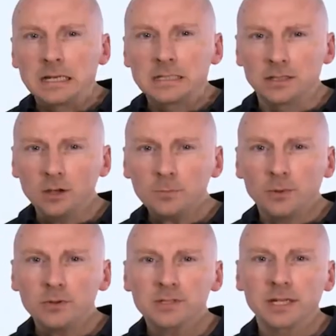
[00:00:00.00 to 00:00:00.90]
The
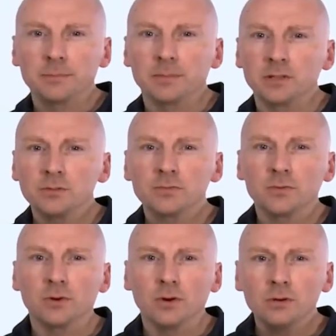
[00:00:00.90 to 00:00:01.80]
LOCC-Box can be used
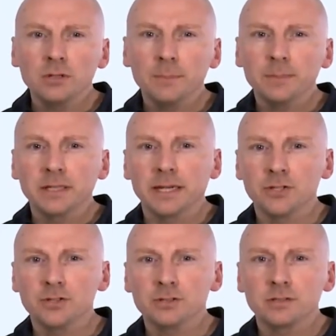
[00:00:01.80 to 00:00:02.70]
for all
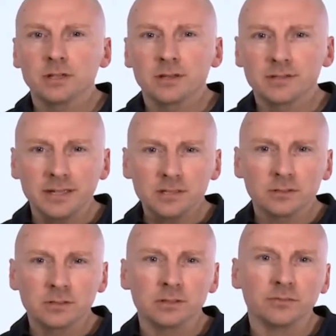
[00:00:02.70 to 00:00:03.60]
applications thanks to
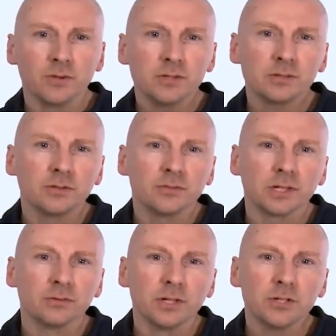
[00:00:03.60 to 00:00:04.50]
the diverse
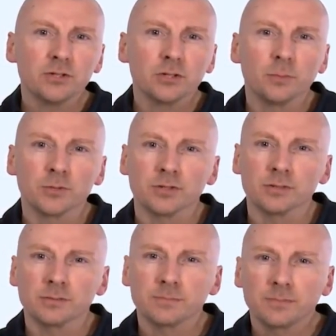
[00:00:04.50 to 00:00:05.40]
configuration
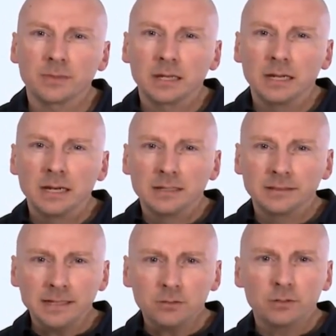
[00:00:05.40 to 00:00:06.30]
options.
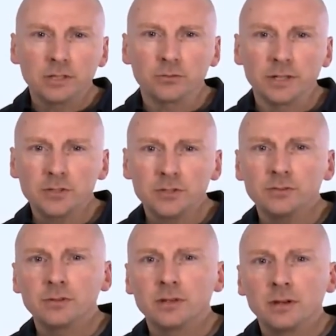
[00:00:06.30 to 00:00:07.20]
10 current ranges,
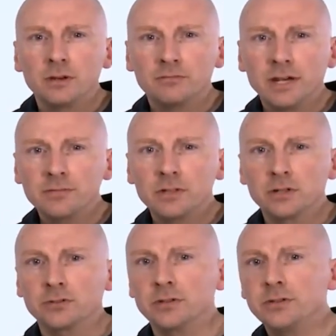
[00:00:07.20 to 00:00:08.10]
5
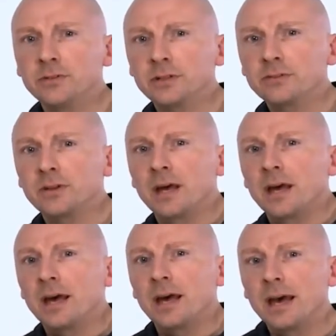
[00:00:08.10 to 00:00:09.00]
characteristics
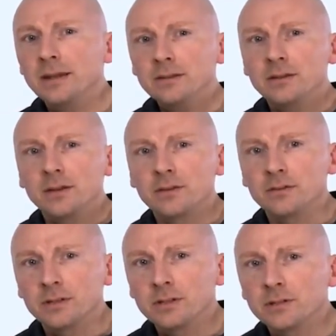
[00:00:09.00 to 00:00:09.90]
and the
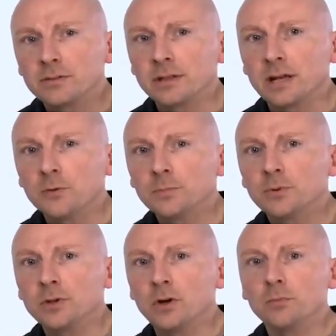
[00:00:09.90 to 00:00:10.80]
signals and
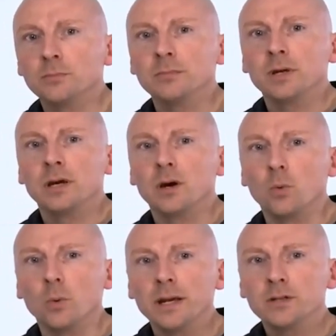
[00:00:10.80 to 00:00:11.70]
output open a
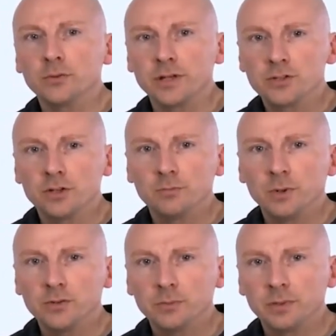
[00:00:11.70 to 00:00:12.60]
wide range of
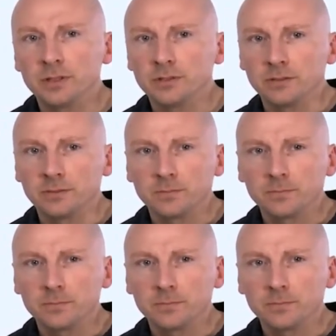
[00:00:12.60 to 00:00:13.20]
possibilities.